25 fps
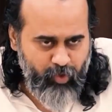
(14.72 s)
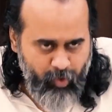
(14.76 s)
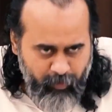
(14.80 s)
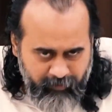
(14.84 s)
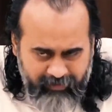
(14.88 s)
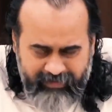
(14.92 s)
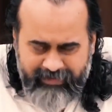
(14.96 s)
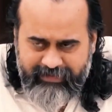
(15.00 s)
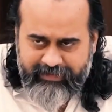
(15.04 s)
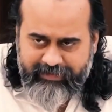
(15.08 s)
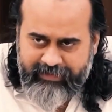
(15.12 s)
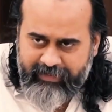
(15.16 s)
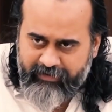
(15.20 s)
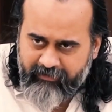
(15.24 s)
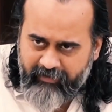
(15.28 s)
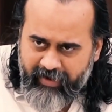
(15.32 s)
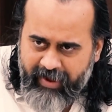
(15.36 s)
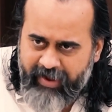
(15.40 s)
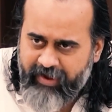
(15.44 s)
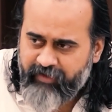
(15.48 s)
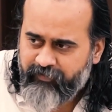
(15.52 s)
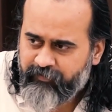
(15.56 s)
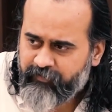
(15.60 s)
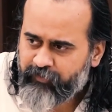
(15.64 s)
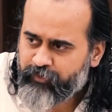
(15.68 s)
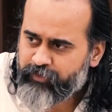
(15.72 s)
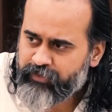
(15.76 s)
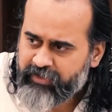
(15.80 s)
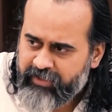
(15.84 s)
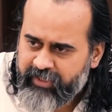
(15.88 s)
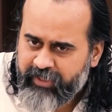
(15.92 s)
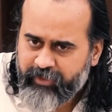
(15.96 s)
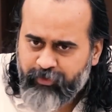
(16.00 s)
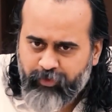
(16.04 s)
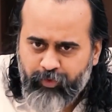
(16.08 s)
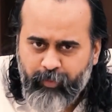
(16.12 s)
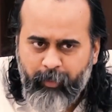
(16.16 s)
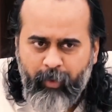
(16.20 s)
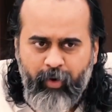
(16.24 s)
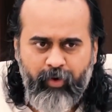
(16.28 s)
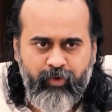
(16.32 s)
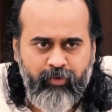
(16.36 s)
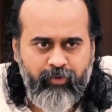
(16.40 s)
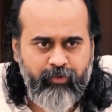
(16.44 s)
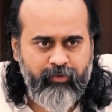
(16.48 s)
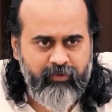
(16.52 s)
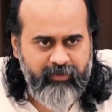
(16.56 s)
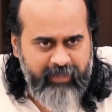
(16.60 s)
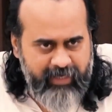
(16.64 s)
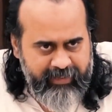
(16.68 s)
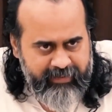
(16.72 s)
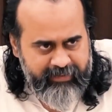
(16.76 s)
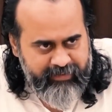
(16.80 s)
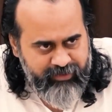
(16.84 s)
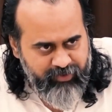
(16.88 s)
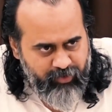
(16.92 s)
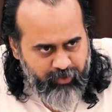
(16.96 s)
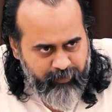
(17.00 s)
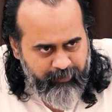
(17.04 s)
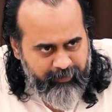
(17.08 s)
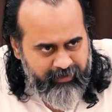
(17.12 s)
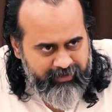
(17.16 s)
You will survive to see tomorrow. That is your